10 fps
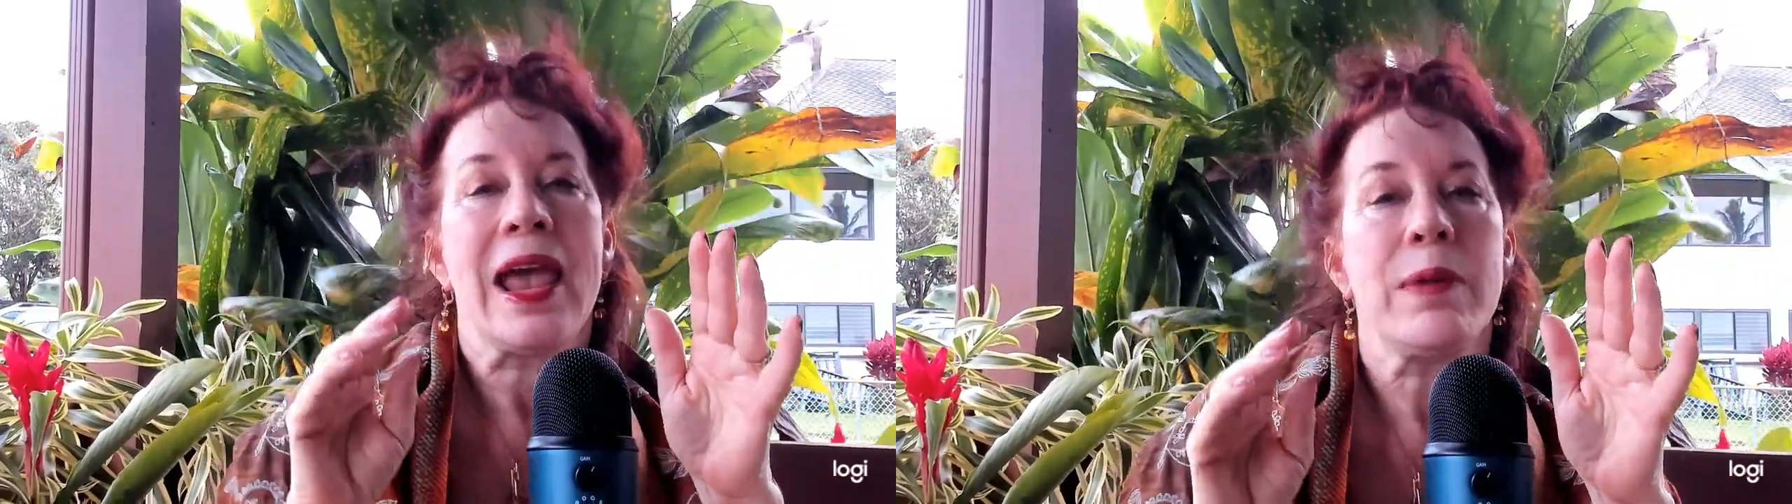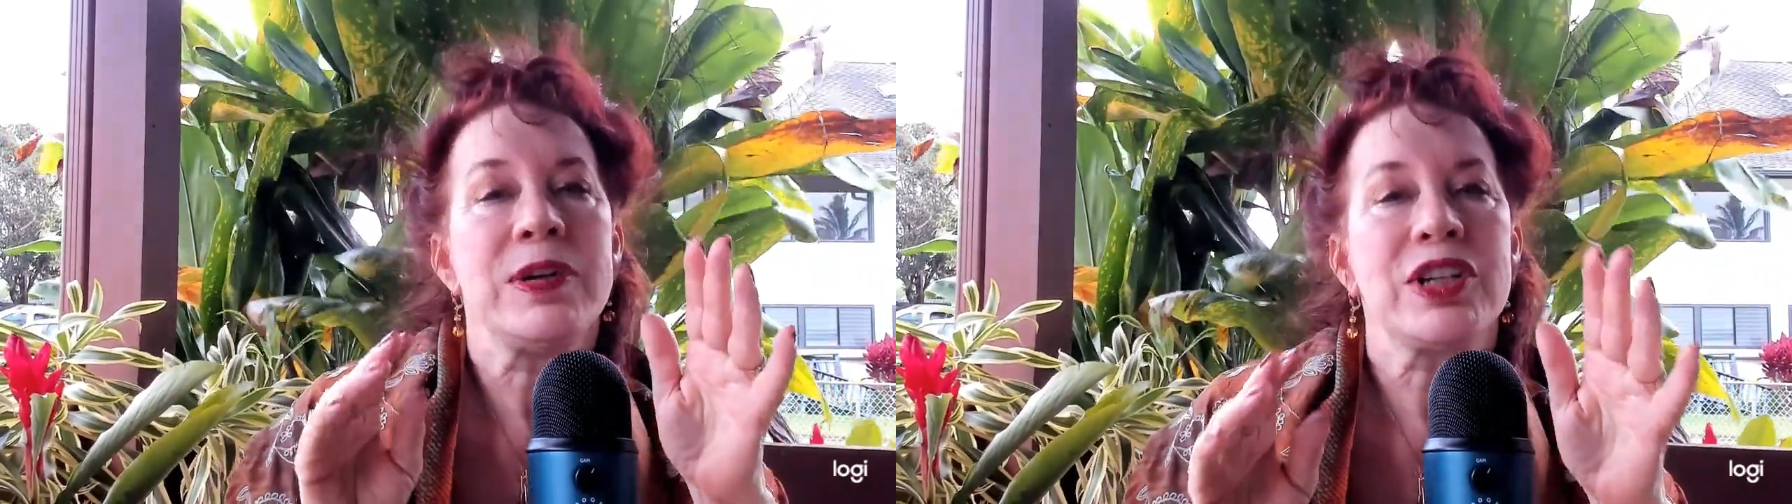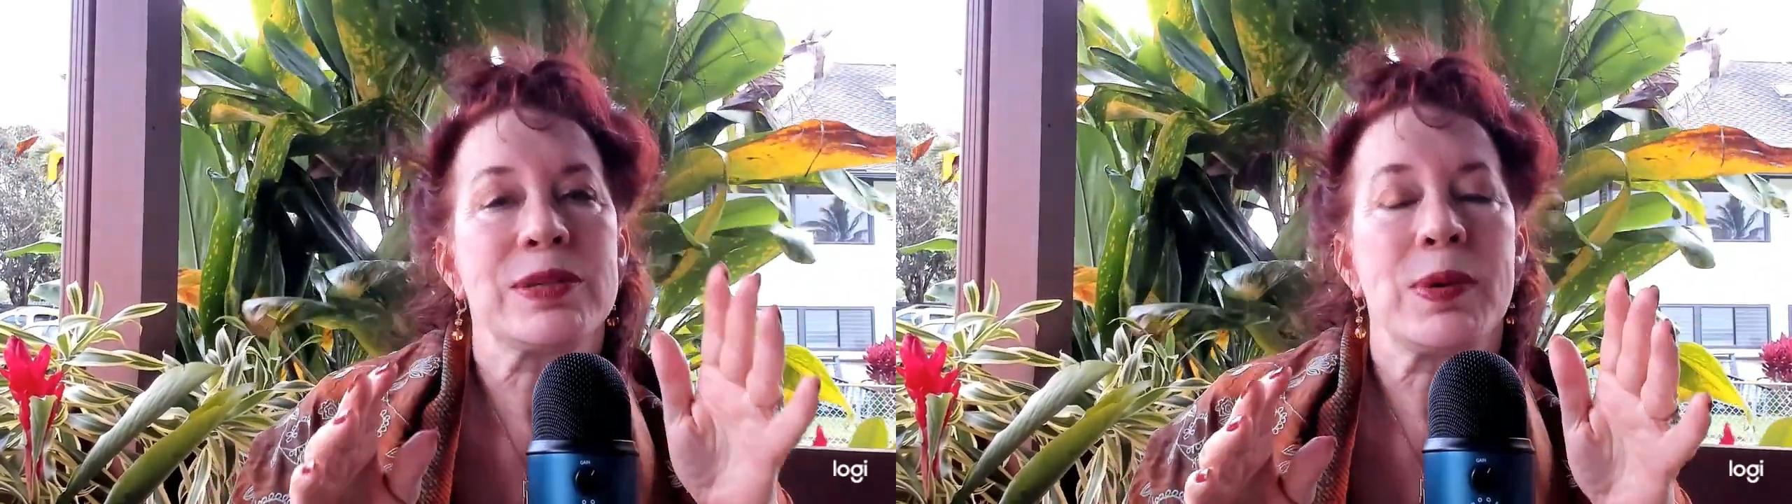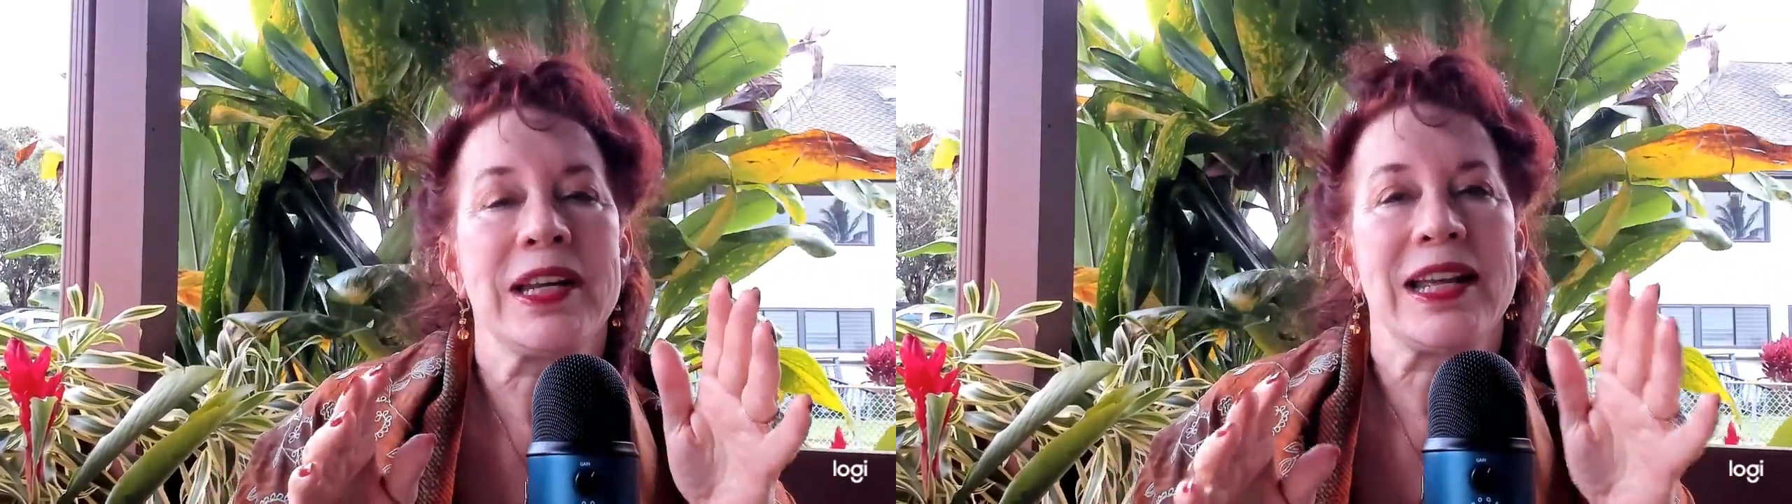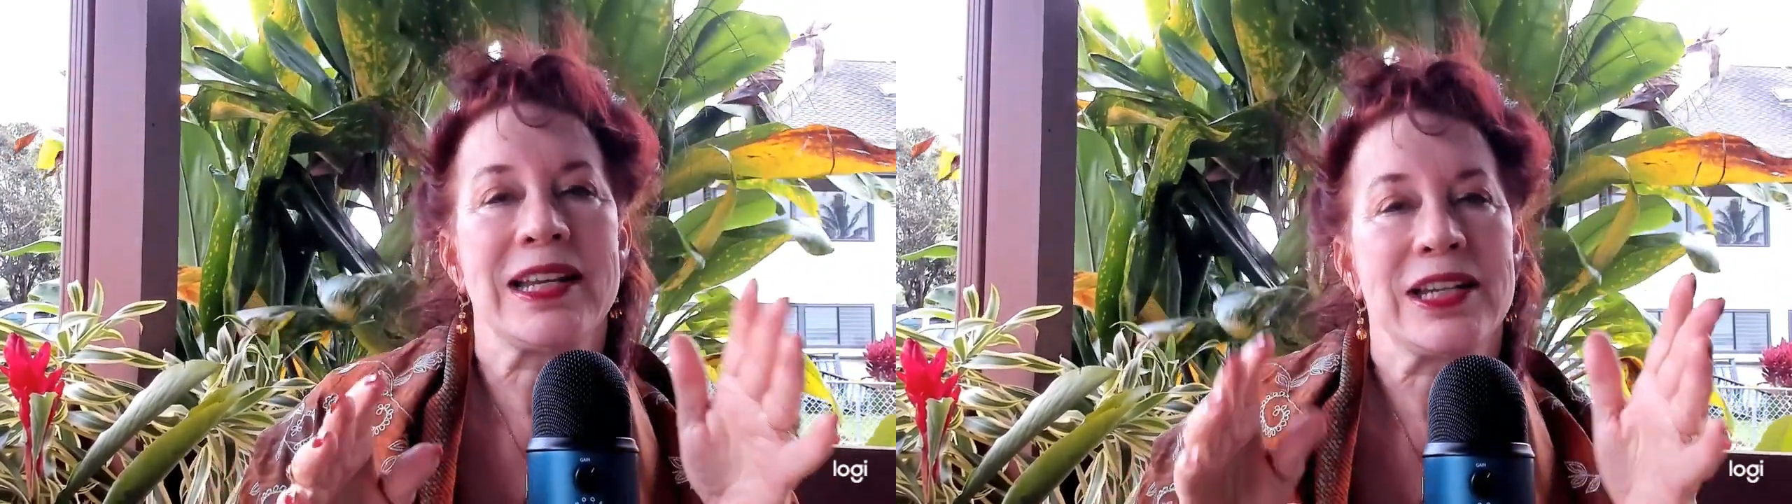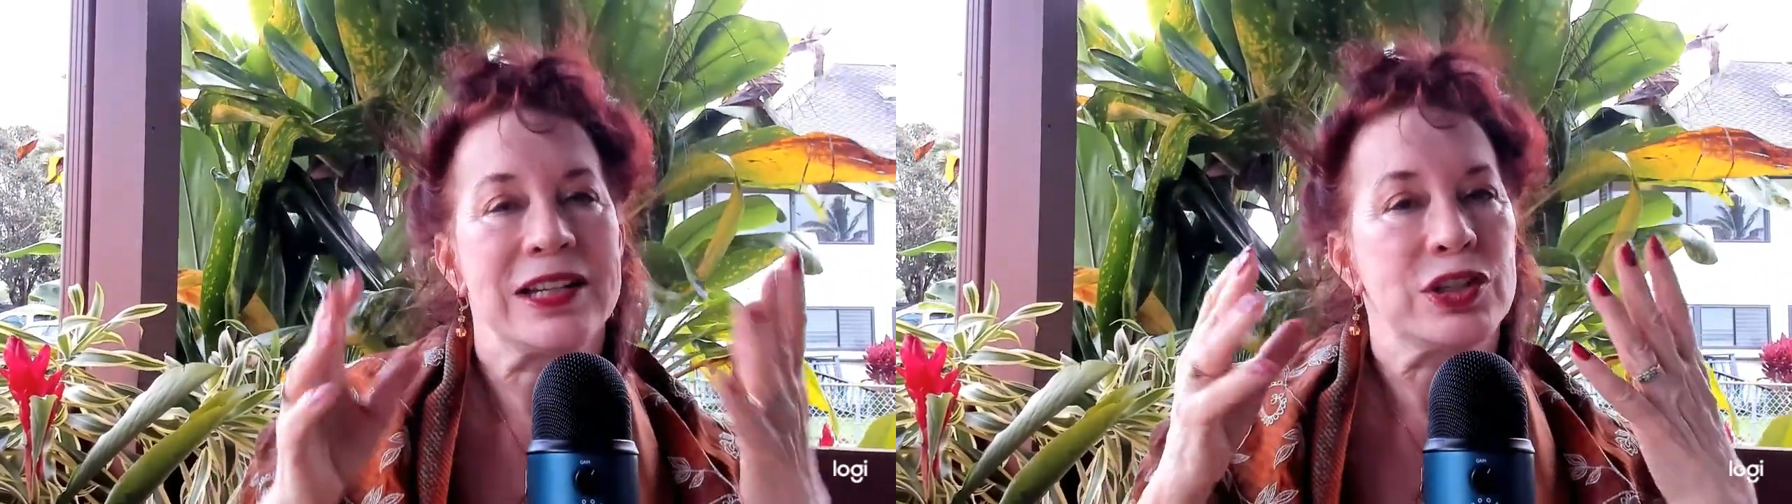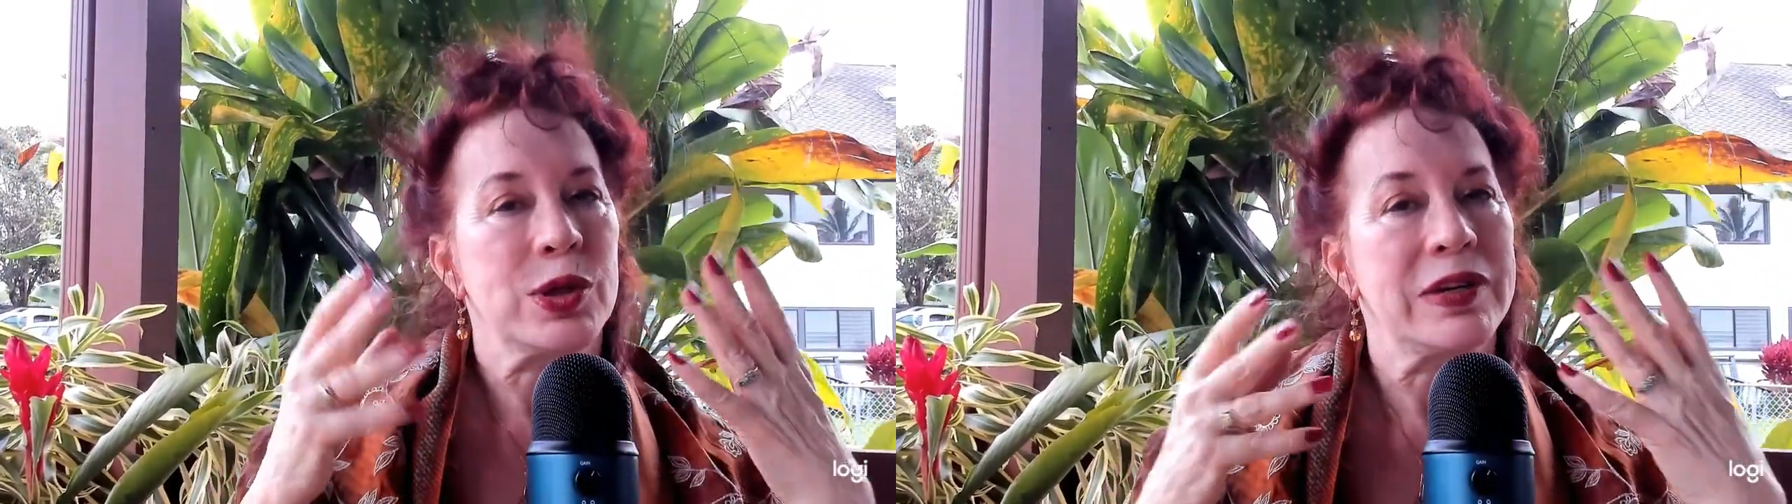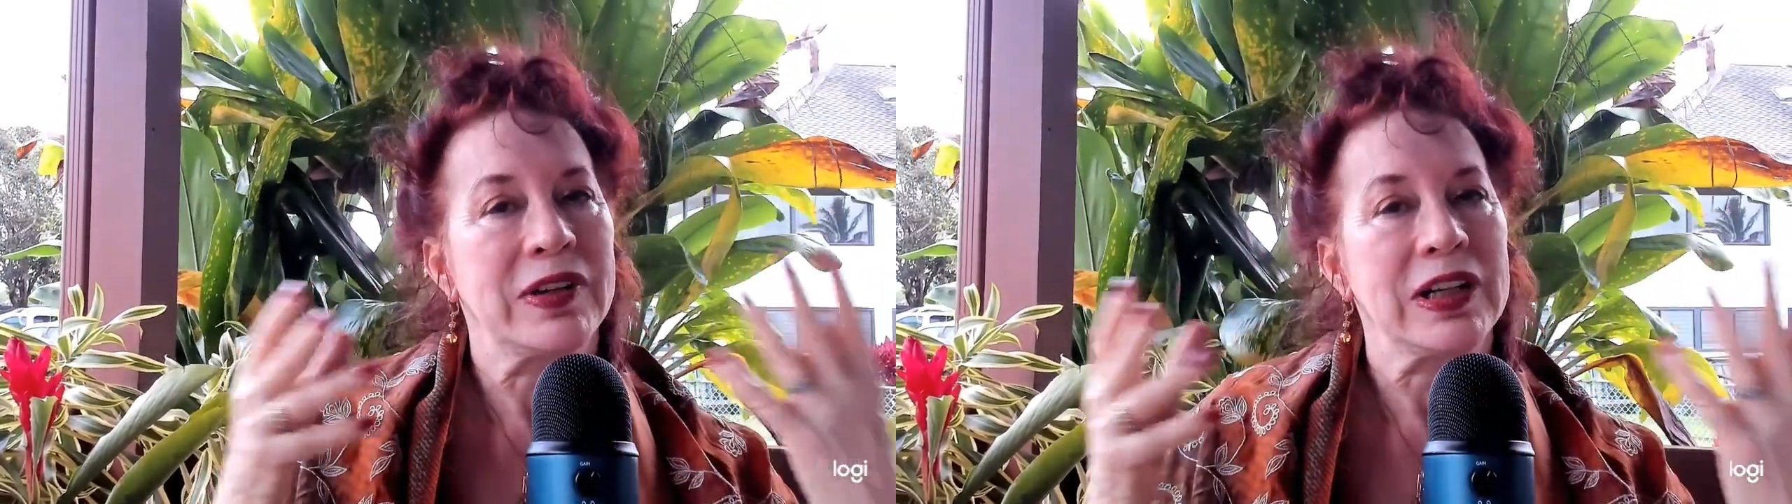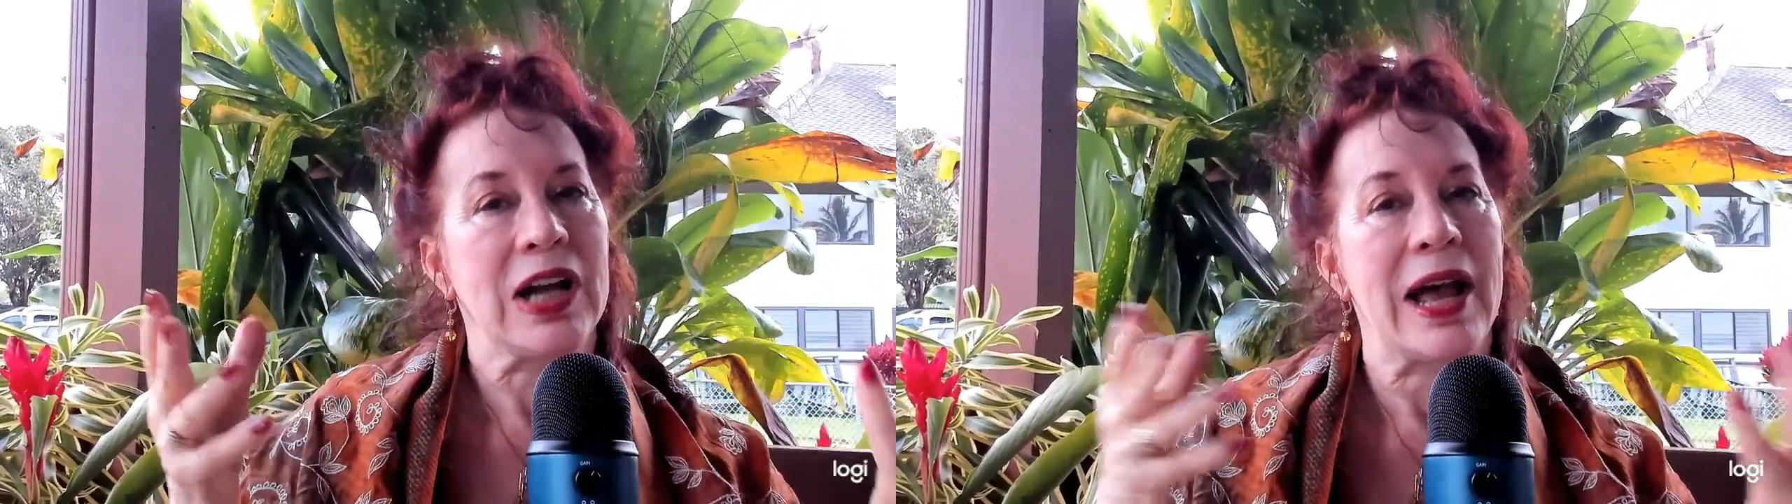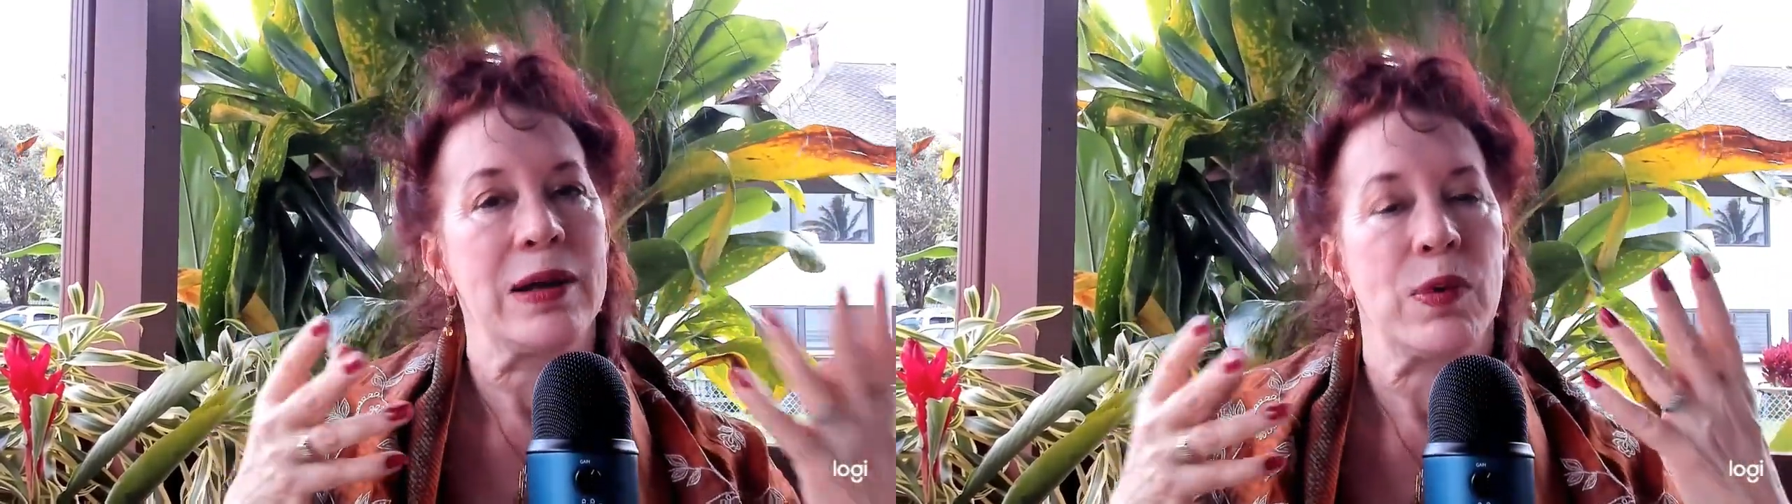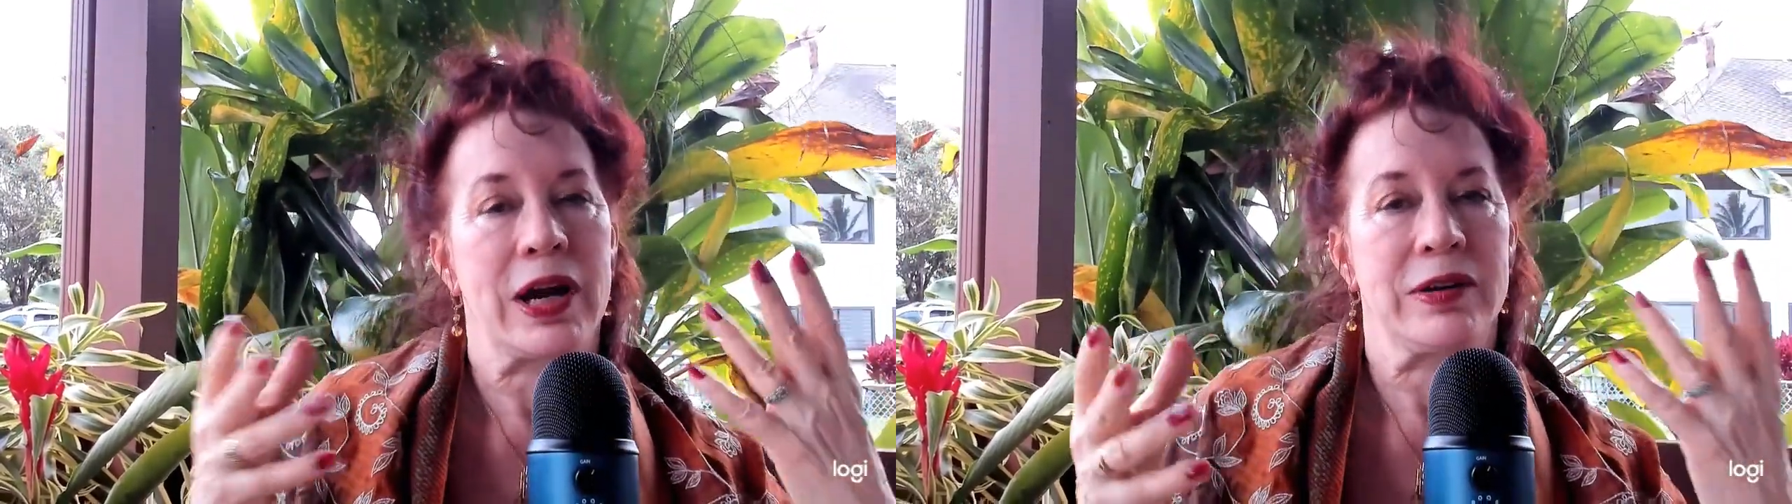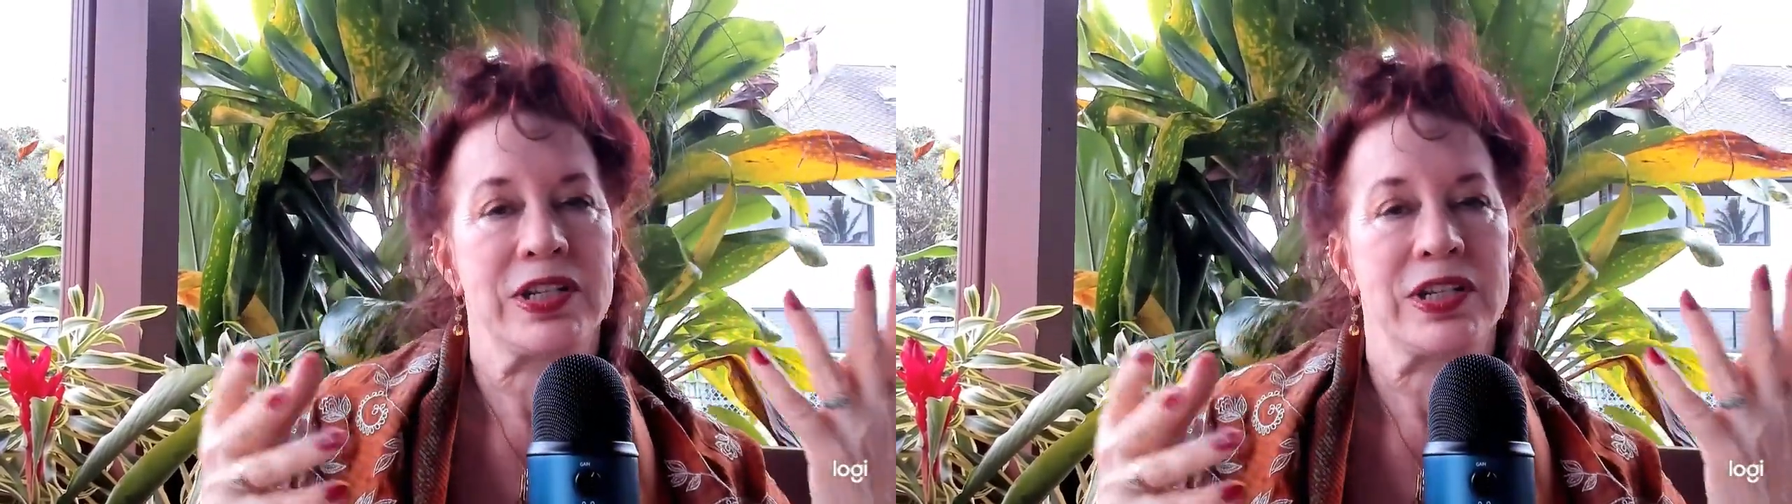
And we just want to get sort of a guy wire.